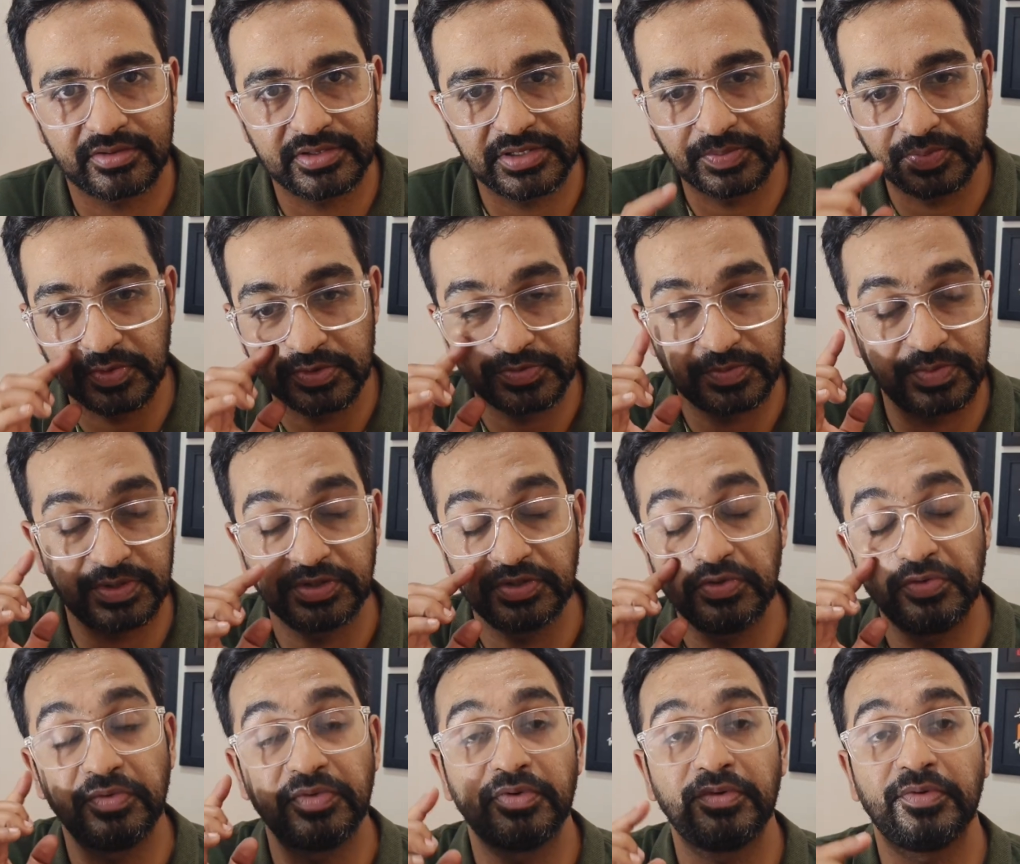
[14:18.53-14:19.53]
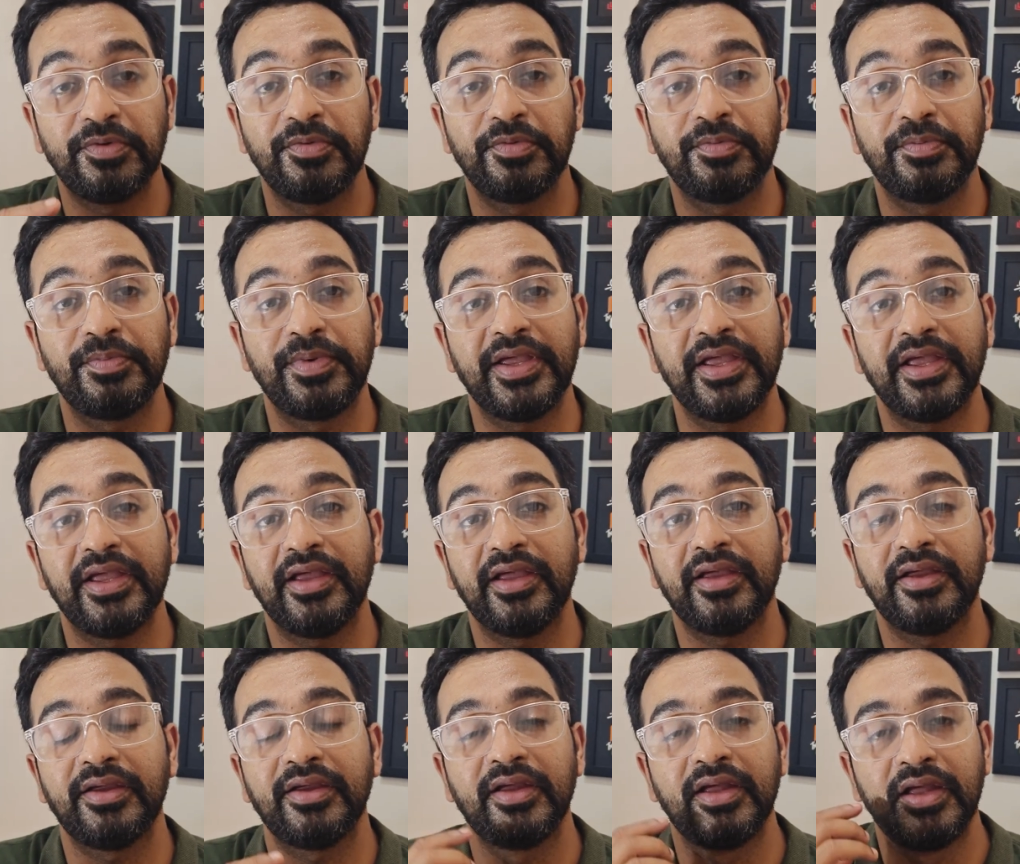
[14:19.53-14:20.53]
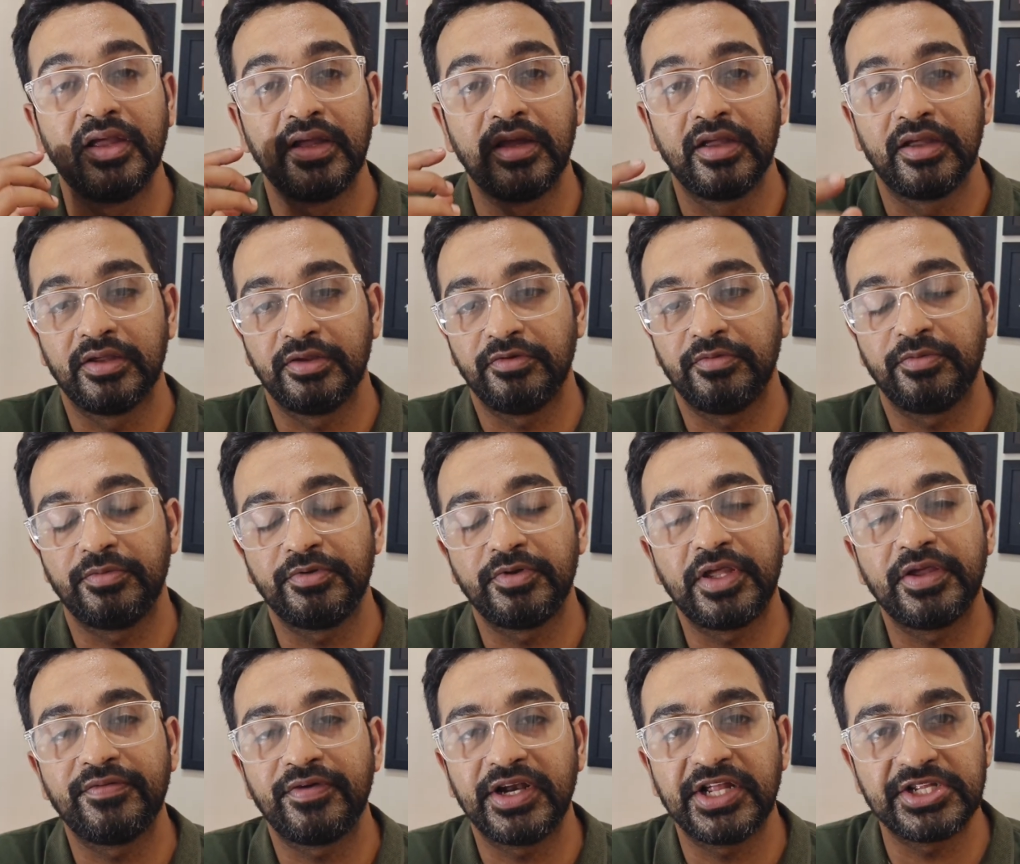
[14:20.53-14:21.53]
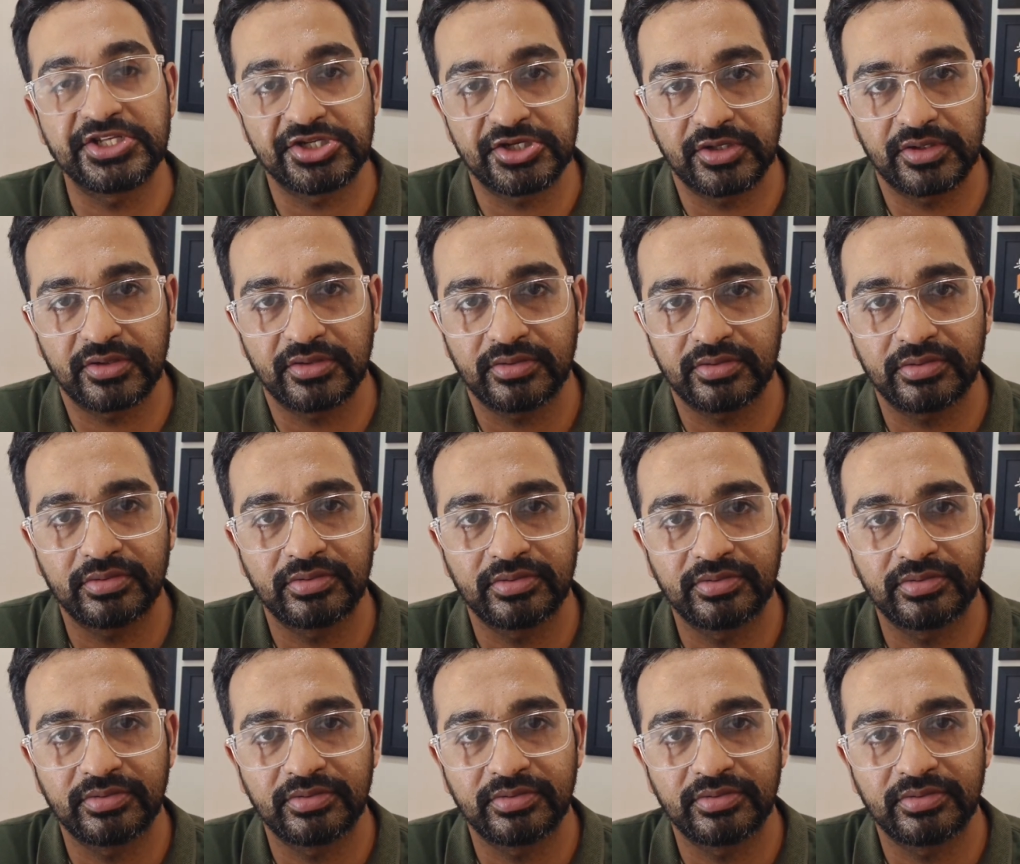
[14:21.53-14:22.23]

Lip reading: Suppose you give a denture,